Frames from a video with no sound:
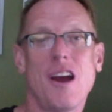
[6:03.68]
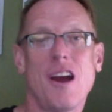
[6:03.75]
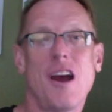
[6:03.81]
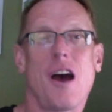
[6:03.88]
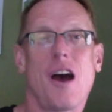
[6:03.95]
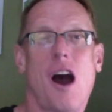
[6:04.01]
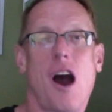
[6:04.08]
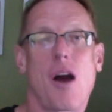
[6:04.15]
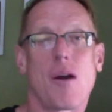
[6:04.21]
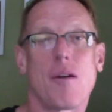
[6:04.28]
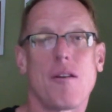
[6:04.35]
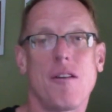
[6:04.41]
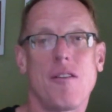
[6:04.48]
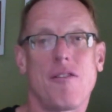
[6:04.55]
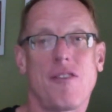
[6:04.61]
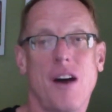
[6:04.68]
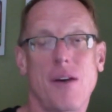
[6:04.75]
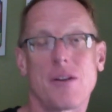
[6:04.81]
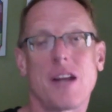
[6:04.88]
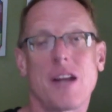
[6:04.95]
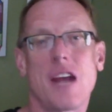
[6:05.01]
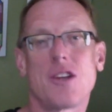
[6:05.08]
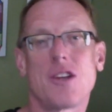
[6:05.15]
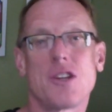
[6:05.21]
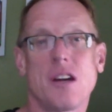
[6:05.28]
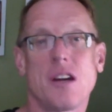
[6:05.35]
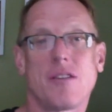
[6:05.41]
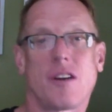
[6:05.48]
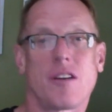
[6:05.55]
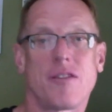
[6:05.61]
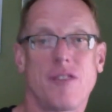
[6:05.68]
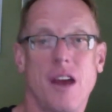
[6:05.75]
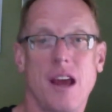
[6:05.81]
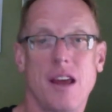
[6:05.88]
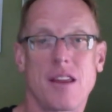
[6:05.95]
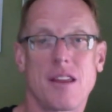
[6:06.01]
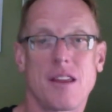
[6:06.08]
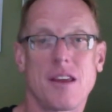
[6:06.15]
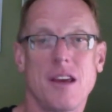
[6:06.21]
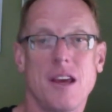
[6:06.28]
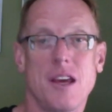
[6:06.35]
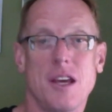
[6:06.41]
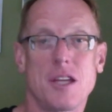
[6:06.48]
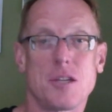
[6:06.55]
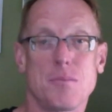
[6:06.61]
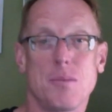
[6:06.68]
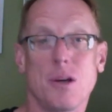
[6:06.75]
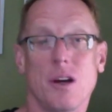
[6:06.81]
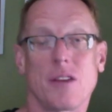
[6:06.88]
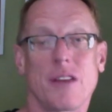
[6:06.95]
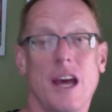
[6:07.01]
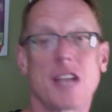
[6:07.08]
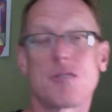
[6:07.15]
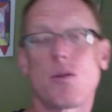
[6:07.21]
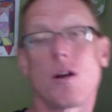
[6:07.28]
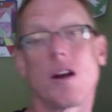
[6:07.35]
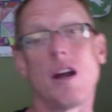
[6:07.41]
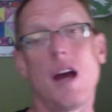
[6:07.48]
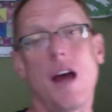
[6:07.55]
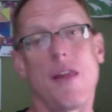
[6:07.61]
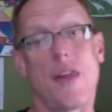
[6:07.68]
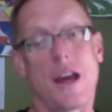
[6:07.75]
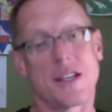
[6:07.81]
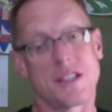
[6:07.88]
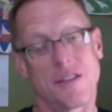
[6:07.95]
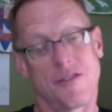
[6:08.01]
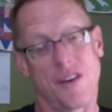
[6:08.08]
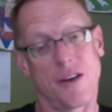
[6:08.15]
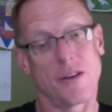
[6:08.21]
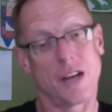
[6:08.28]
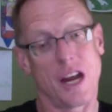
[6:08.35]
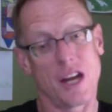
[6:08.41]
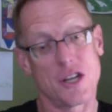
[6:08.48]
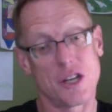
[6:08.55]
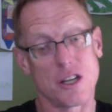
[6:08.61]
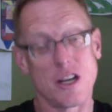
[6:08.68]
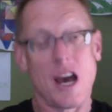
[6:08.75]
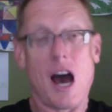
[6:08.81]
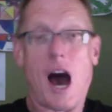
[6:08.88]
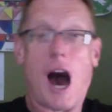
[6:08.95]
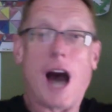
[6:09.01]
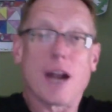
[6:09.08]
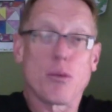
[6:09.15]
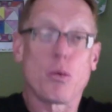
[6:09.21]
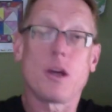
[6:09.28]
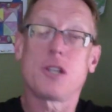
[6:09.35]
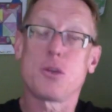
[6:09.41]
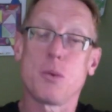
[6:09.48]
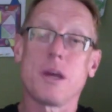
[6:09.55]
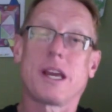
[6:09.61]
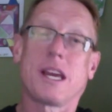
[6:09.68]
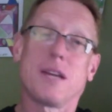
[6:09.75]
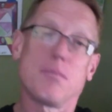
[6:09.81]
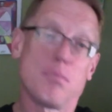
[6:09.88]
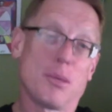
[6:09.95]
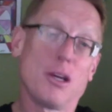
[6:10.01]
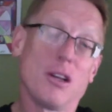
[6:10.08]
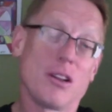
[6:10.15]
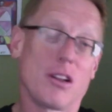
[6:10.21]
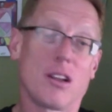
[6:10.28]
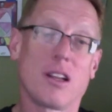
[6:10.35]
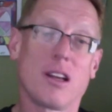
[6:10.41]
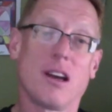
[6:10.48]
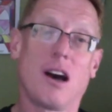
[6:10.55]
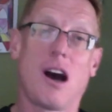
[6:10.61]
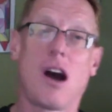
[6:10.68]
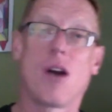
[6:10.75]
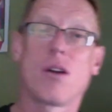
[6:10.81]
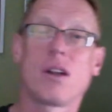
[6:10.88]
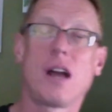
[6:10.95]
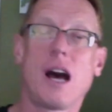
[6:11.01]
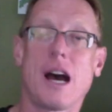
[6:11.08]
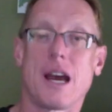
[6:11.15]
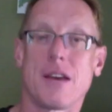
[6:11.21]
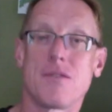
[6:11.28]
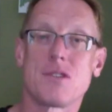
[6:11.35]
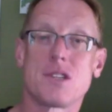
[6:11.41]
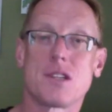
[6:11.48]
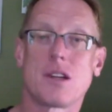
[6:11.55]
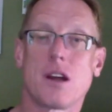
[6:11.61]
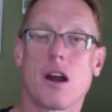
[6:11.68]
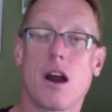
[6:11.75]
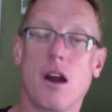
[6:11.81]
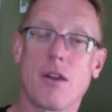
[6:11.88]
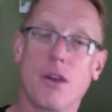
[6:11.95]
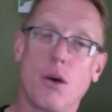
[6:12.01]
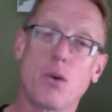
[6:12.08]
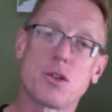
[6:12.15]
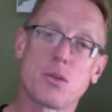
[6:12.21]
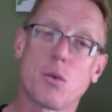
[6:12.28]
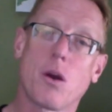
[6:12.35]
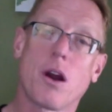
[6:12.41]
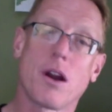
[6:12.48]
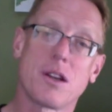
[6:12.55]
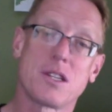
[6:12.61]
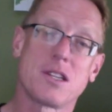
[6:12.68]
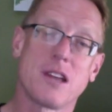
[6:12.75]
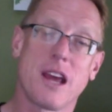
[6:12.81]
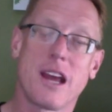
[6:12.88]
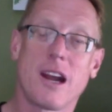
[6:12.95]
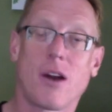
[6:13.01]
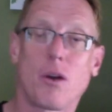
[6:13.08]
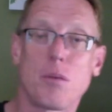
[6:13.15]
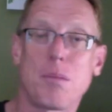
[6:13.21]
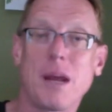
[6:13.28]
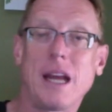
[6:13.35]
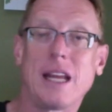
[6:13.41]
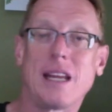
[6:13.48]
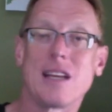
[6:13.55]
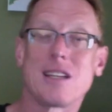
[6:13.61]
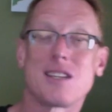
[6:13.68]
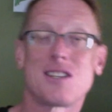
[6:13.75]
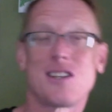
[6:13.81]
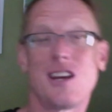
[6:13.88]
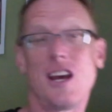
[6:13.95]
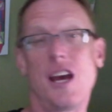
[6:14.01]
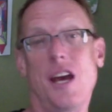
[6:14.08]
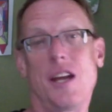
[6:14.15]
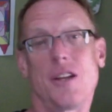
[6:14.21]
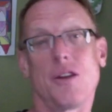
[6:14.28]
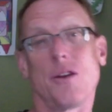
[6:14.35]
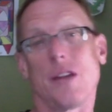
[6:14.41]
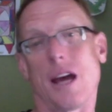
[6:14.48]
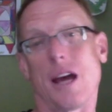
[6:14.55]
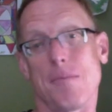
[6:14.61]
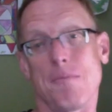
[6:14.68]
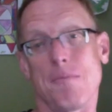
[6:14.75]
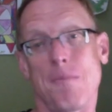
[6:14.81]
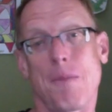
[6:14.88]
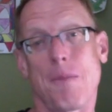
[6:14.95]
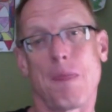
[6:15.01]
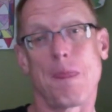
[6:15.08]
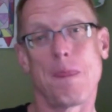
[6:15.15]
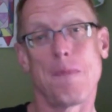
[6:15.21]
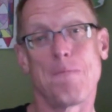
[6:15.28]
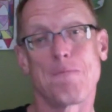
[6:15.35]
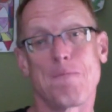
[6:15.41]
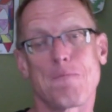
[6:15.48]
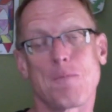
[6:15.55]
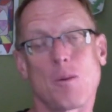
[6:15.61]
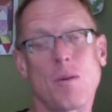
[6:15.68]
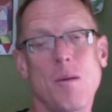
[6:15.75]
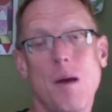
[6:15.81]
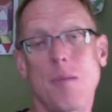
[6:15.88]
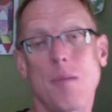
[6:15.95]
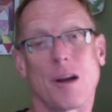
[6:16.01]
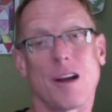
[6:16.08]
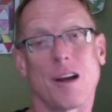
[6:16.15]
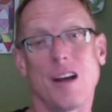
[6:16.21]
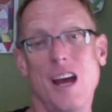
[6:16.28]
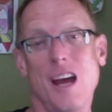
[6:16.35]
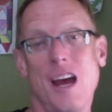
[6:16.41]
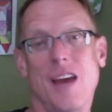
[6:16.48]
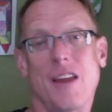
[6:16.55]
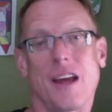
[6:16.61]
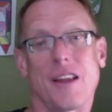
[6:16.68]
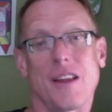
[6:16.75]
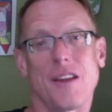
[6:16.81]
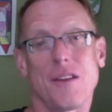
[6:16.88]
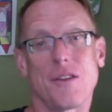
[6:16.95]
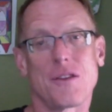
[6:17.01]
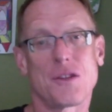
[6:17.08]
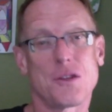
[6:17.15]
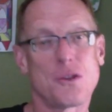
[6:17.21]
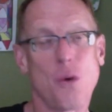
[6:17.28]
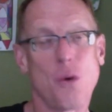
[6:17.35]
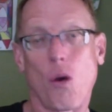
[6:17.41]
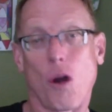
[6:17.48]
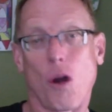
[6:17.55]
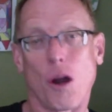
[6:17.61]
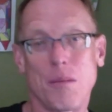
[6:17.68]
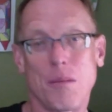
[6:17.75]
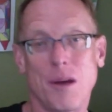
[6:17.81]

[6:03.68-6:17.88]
our foundation of our faith is built. That's the foundation on which we can build our lives. Are those words and our obedience to them. Remember that the storm